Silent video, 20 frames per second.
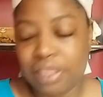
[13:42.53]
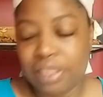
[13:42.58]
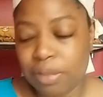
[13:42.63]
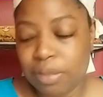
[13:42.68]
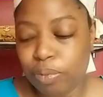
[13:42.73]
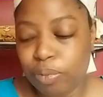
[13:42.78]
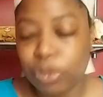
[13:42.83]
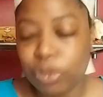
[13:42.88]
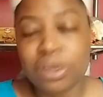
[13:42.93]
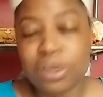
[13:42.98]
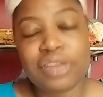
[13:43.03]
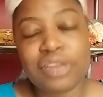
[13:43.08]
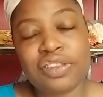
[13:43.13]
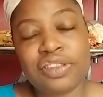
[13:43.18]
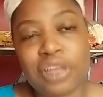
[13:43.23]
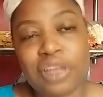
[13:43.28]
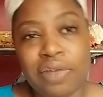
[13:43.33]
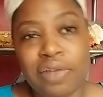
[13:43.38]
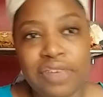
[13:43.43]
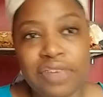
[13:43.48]
the book
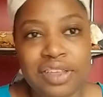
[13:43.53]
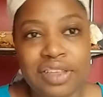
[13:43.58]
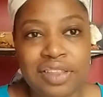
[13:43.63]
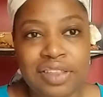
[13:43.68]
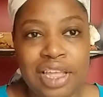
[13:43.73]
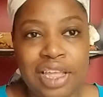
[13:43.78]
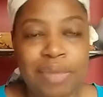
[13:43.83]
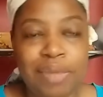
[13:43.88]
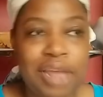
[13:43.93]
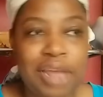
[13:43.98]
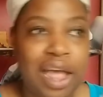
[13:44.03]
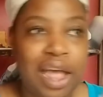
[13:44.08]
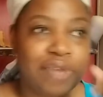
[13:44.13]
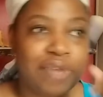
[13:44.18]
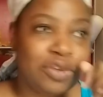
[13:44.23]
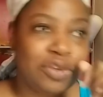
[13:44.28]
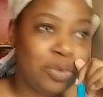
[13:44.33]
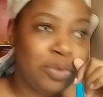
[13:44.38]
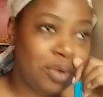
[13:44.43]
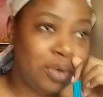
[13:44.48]
itself is named
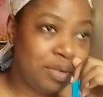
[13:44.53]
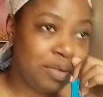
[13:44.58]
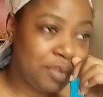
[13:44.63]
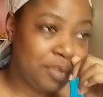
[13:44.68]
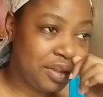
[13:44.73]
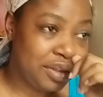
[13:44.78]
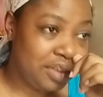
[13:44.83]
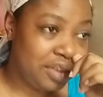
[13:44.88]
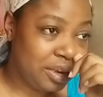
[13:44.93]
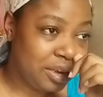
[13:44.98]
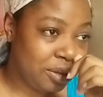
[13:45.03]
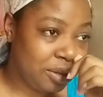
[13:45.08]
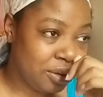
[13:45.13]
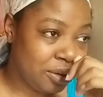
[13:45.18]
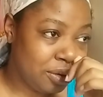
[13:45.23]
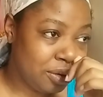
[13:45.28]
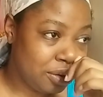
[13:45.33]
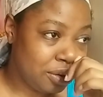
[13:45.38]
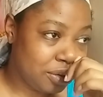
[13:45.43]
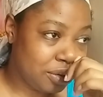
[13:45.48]
after one
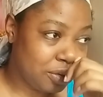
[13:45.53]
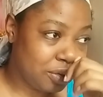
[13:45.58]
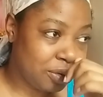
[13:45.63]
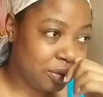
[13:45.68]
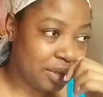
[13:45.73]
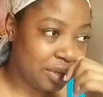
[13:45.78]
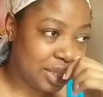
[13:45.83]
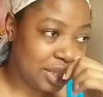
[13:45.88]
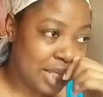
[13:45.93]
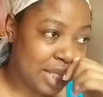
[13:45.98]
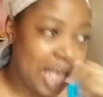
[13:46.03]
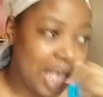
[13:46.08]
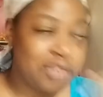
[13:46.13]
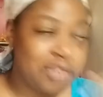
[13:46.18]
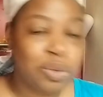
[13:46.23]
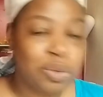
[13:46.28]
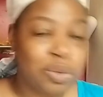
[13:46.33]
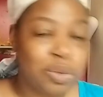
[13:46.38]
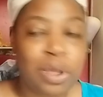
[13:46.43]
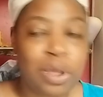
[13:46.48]
particular story, the
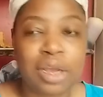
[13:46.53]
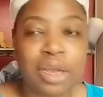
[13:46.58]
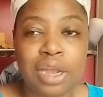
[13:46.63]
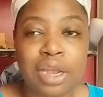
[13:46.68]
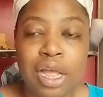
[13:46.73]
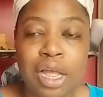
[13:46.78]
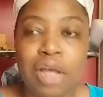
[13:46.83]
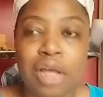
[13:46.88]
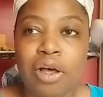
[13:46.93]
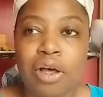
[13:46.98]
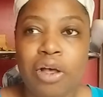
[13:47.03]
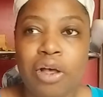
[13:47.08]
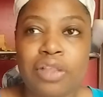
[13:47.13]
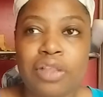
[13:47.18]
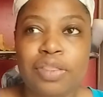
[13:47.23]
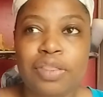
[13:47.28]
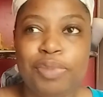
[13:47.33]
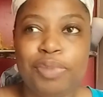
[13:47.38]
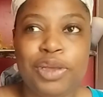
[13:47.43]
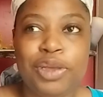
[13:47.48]
last one,
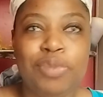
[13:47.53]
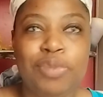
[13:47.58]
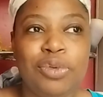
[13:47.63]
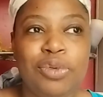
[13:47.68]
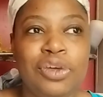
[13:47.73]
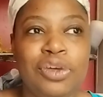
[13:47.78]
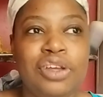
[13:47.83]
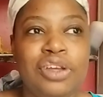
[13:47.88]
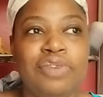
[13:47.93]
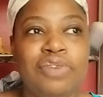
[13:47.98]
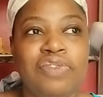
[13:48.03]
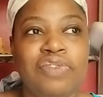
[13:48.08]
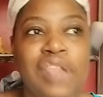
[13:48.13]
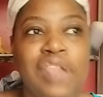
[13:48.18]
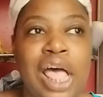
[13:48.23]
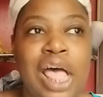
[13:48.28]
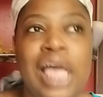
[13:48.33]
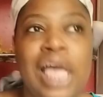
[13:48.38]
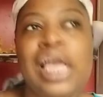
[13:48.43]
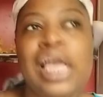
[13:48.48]
called The People Could
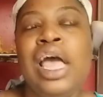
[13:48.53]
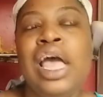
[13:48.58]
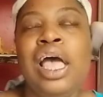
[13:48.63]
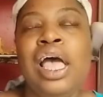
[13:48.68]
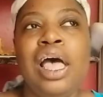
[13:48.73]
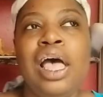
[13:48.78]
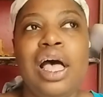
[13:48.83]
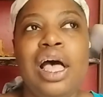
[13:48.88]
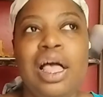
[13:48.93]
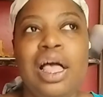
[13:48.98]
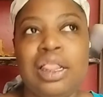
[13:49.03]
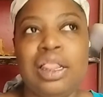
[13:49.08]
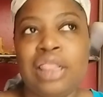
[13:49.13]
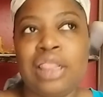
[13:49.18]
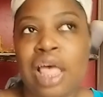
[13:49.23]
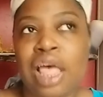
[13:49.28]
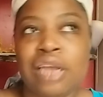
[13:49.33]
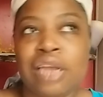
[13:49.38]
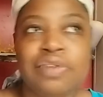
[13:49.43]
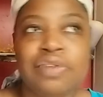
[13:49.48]
Fly. A
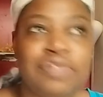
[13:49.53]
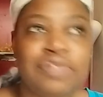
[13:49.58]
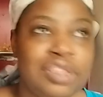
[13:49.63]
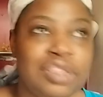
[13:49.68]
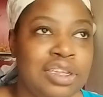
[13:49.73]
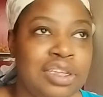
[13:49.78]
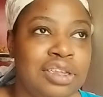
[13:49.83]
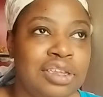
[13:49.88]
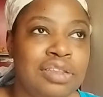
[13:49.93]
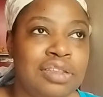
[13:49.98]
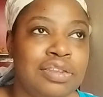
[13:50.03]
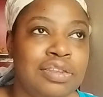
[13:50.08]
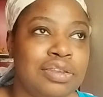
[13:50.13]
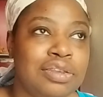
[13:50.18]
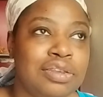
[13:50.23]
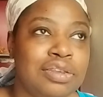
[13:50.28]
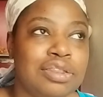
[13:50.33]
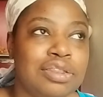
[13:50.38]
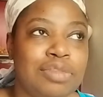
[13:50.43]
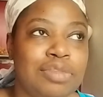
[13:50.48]
lot of
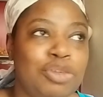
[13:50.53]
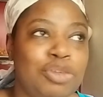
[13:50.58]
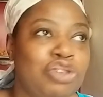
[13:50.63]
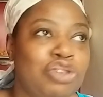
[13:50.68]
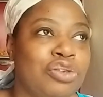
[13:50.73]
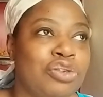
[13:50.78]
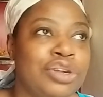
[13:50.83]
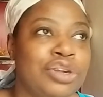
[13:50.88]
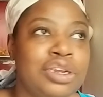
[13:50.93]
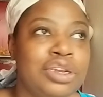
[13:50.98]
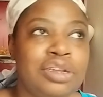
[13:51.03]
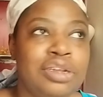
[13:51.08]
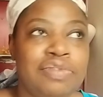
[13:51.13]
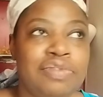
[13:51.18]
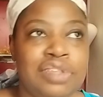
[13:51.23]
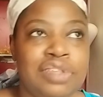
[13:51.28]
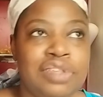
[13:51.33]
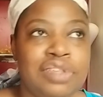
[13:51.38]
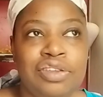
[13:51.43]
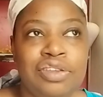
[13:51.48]
these, the majority
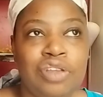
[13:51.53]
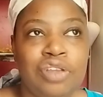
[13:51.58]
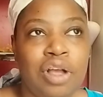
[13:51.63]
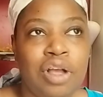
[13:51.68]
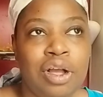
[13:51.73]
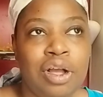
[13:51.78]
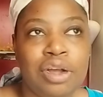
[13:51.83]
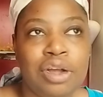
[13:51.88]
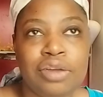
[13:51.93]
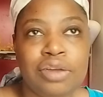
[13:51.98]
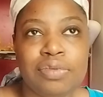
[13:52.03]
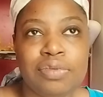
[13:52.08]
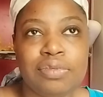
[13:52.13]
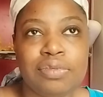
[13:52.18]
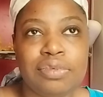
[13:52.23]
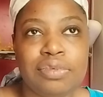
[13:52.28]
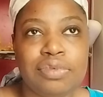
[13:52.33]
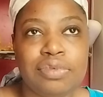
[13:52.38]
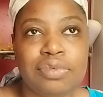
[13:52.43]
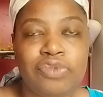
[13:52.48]
of these, are
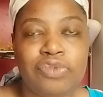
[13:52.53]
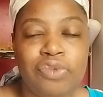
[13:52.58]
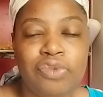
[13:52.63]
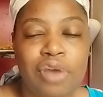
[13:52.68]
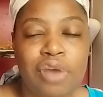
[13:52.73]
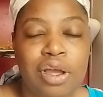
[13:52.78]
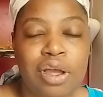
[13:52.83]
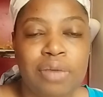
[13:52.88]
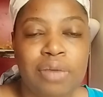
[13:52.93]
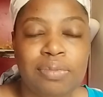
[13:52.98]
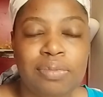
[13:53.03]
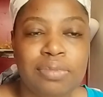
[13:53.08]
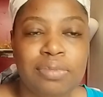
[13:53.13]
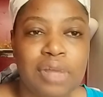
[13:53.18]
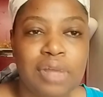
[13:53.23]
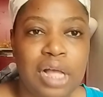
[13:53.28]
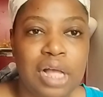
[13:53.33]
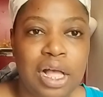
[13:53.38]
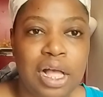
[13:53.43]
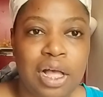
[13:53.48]
from